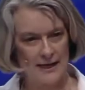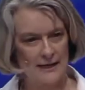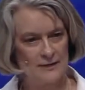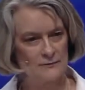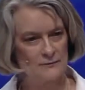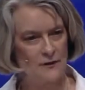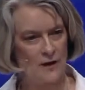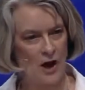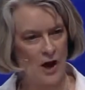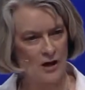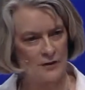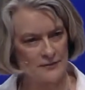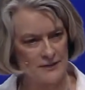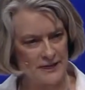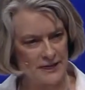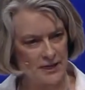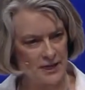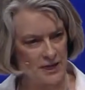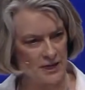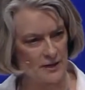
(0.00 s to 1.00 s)

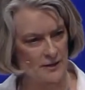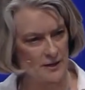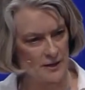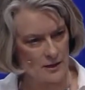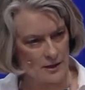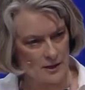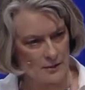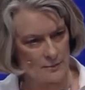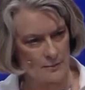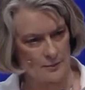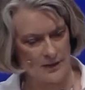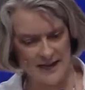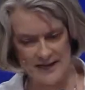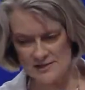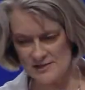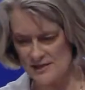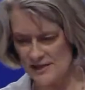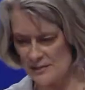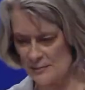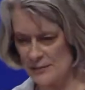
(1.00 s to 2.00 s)
involved here,
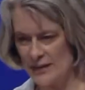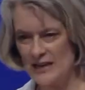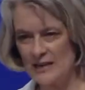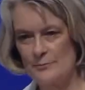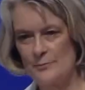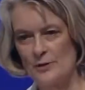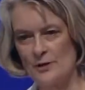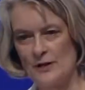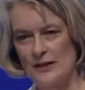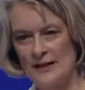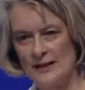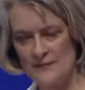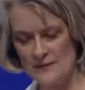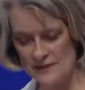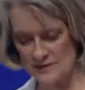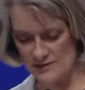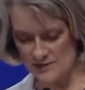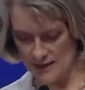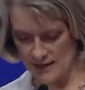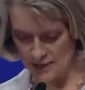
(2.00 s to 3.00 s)
blessing people
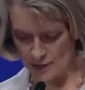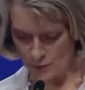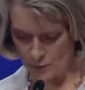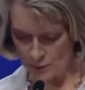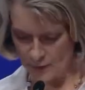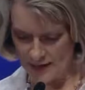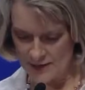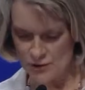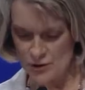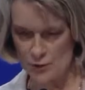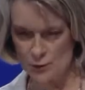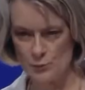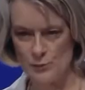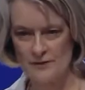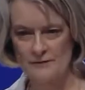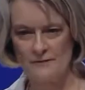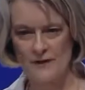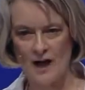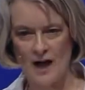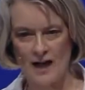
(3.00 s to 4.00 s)
in this
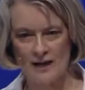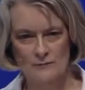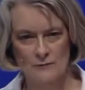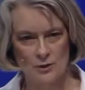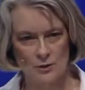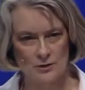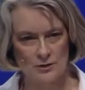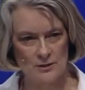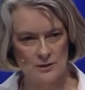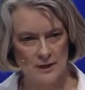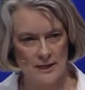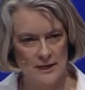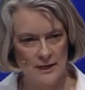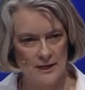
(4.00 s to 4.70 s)
interracial revival.